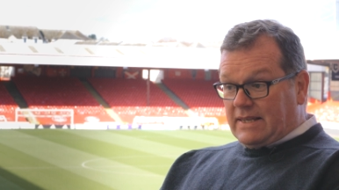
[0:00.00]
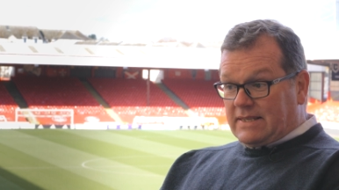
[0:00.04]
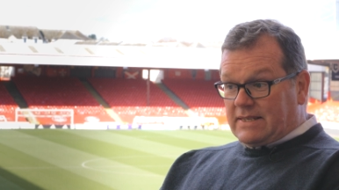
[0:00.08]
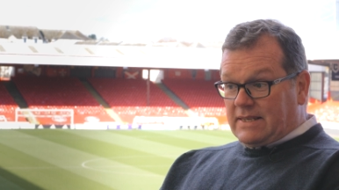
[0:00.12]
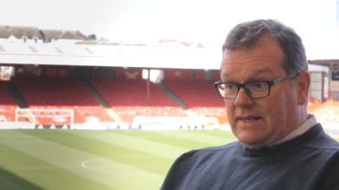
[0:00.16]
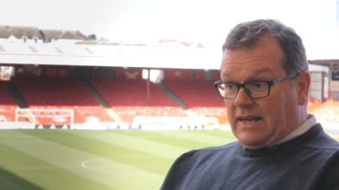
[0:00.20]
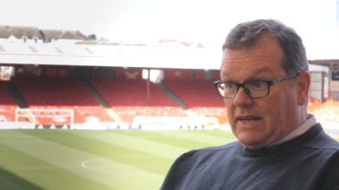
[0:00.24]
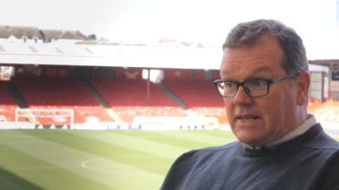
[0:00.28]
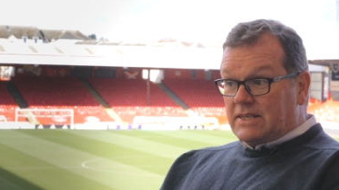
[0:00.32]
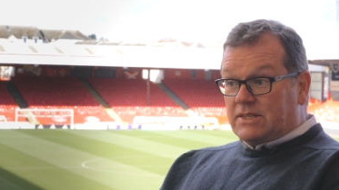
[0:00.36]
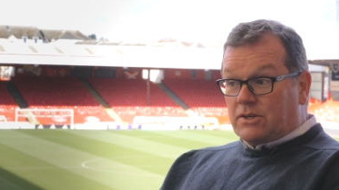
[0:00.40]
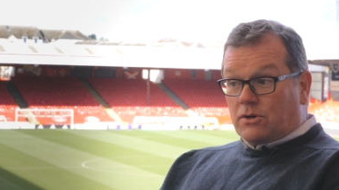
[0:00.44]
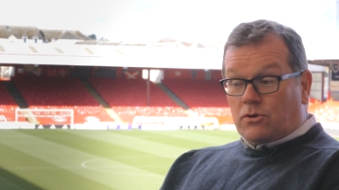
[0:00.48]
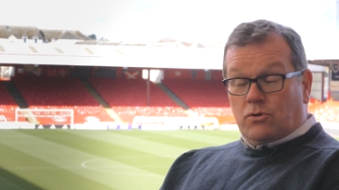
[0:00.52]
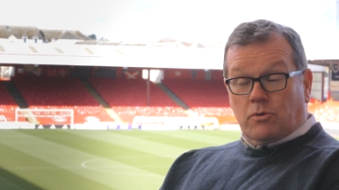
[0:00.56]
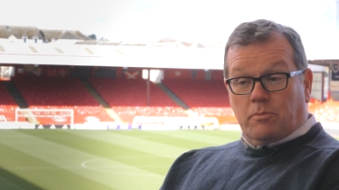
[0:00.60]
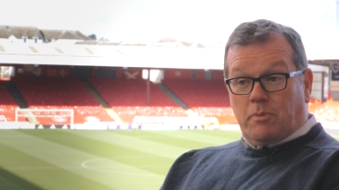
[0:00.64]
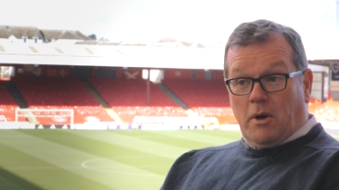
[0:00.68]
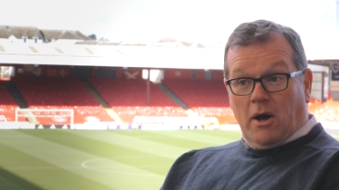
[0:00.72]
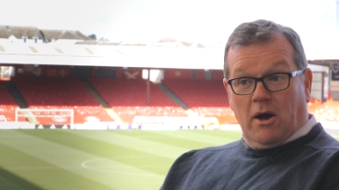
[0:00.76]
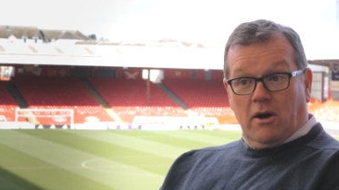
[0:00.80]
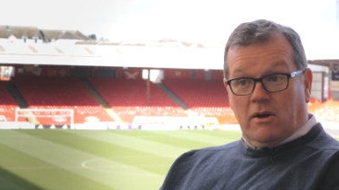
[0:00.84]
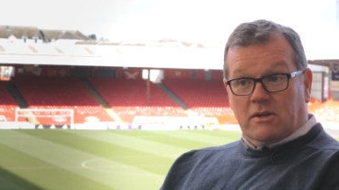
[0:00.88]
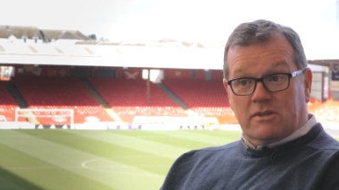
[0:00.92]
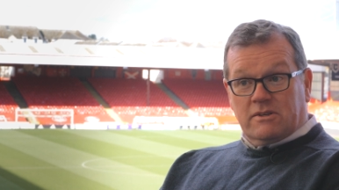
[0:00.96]
it's an integral
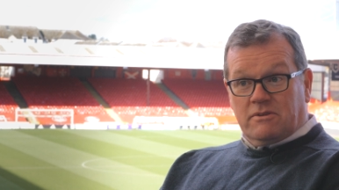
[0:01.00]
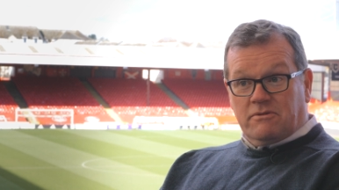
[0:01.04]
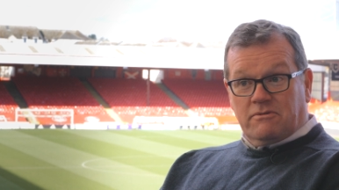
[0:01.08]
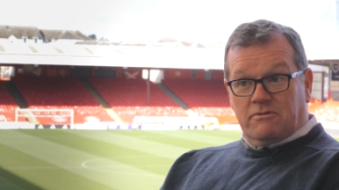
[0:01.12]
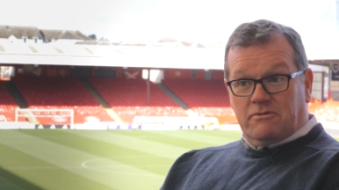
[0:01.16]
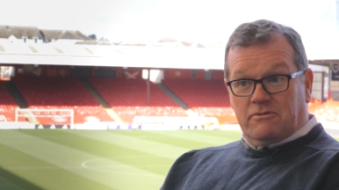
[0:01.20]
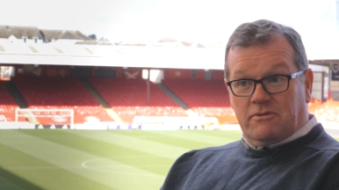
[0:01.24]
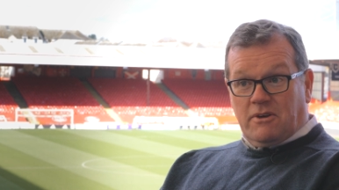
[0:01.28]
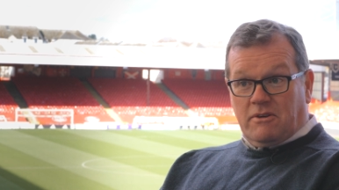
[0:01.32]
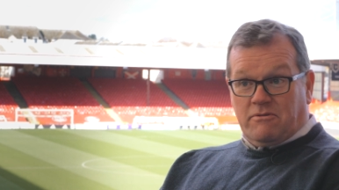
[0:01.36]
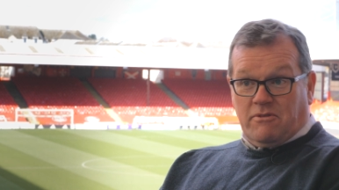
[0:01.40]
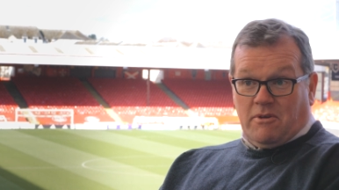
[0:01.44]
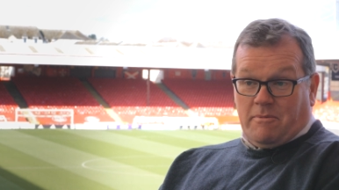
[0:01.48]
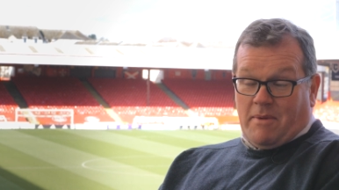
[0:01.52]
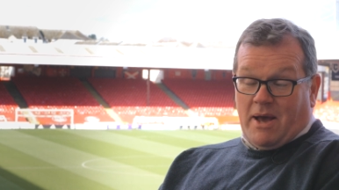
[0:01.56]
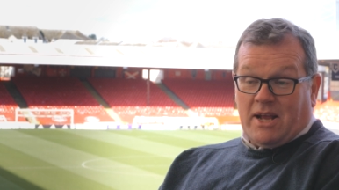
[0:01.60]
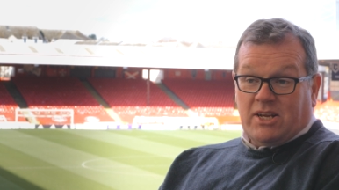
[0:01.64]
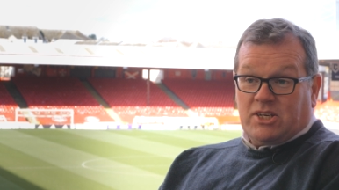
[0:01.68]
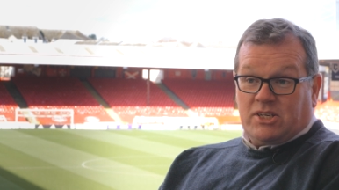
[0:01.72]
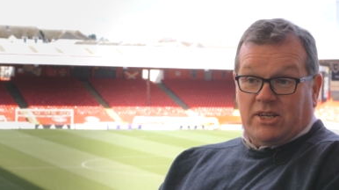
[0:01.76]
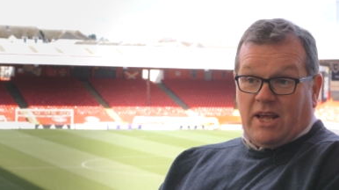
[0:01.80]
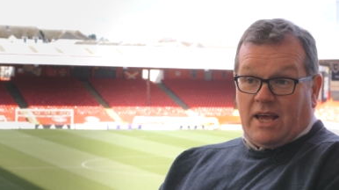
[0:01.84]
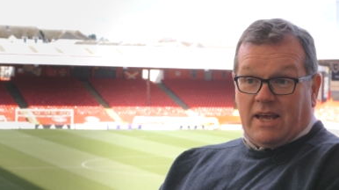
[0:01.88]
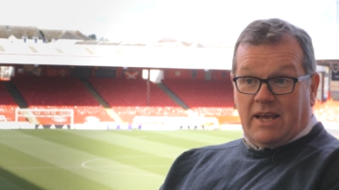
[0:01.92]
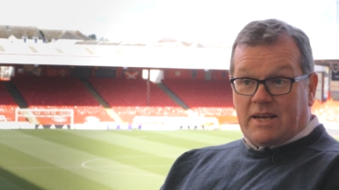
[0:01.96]
part of, of the
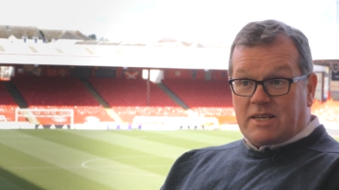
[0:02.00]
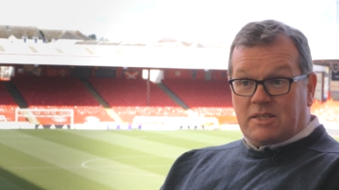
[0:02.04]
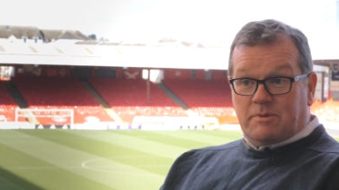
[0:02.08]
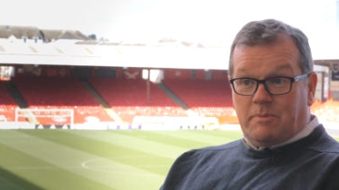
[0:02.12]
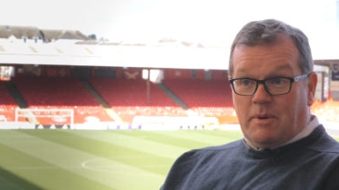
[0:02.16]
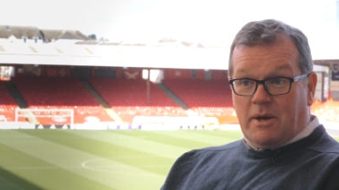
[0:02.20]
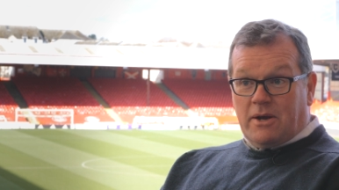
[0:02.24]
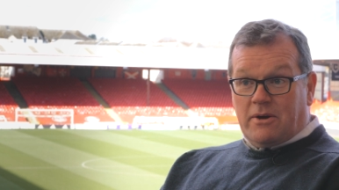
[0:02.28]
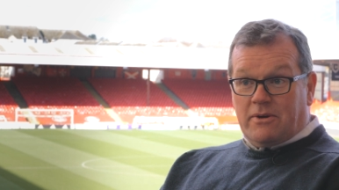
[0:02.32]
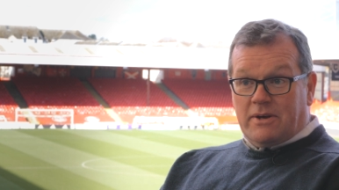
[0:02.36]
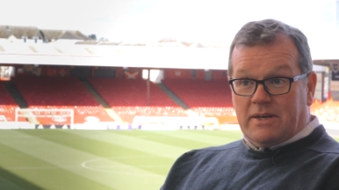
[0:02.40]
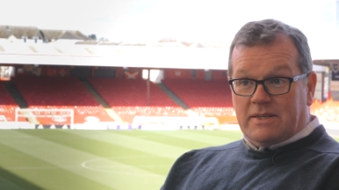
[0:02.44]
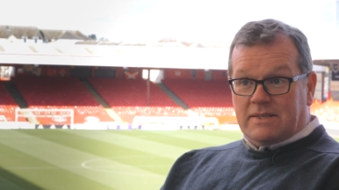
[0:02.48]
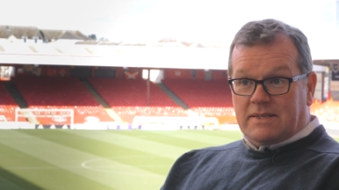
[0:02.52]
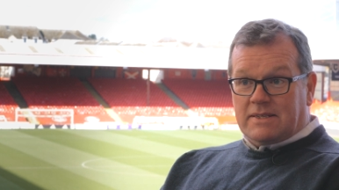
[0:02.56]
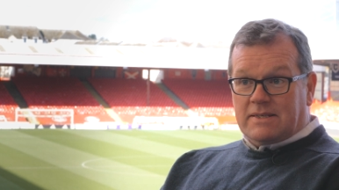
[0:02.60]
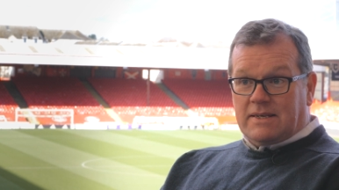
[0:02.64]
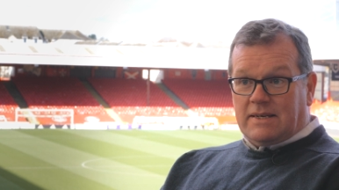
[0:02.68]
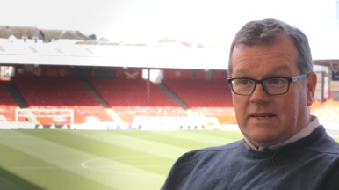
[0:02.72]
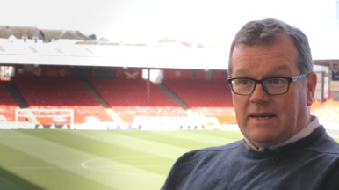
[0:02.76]
match day experience.